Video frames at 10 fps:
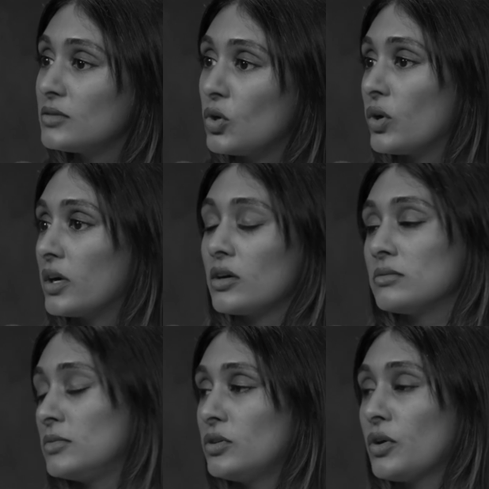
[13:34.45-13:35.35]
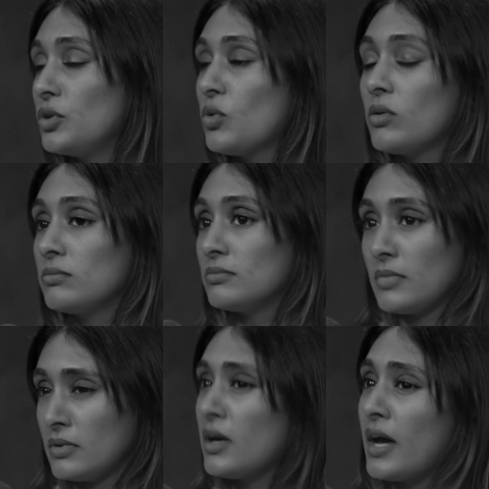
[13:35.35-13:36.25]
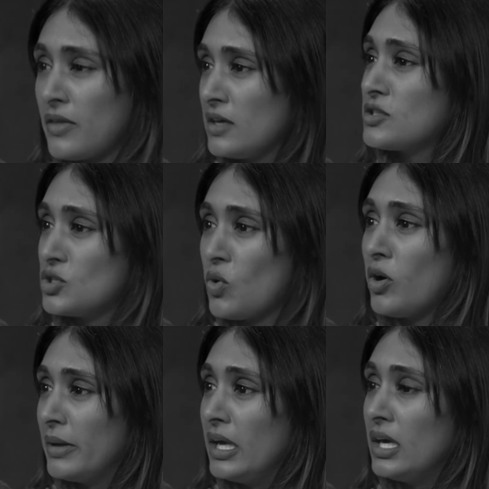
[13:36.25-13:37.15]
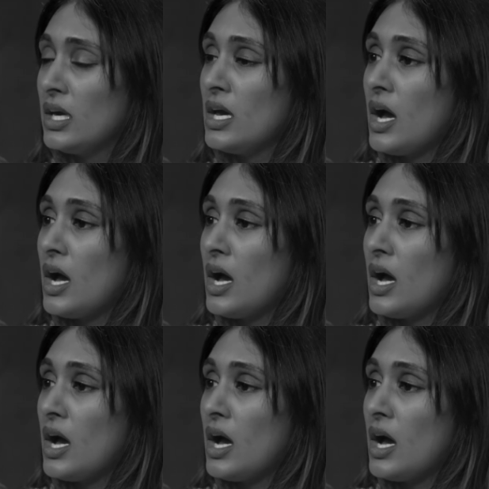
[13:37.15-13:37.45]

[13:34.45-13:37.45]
or I think it's U Albany.